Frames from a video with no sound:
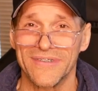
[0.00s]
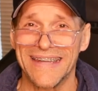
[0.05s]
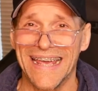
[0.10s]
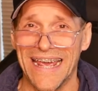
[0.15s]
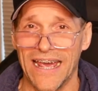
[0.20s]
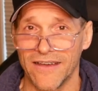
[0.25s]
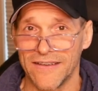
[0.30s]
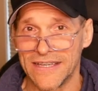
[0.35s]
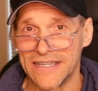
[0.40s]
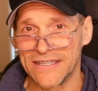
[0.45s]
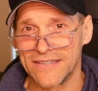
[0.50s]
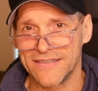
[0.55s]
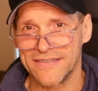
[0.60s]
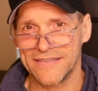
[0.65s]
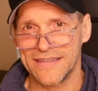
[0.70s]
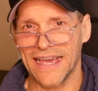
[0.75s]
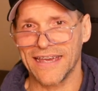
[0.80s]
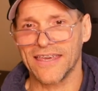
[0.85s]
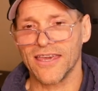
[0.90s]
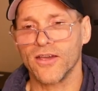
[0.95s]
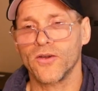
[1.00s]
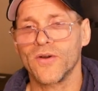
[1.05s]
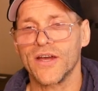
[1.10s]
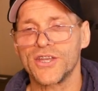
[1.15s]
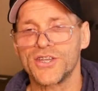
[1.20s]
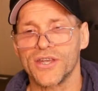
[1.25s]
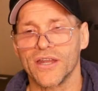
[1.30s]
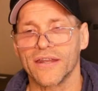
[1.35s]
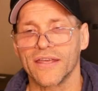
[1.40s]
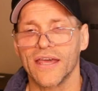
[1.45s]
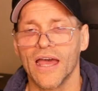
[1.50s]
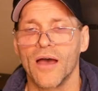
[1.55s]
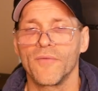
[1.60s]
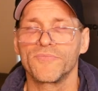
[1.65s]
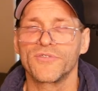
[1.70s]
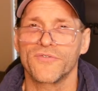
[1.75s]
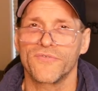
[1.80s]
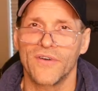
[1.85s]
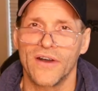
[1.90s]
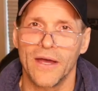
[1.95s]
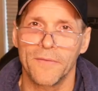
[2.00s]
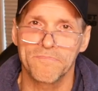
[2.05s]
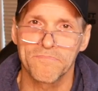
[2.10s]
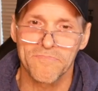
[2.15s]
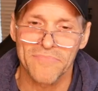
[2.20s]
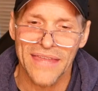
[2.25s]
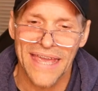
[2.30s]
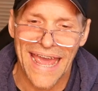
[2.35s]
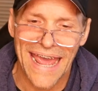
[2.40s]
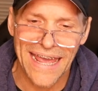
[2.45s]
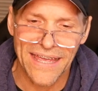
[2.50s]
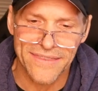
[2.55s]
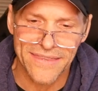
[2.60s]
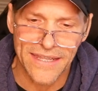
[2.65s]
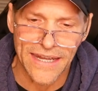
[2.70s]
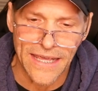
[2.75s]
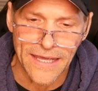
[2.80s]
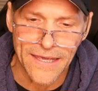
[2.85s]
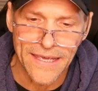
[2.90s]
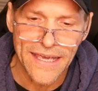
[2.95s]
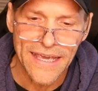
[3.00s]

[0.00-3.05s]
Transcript: Now, second question comes from Anthony.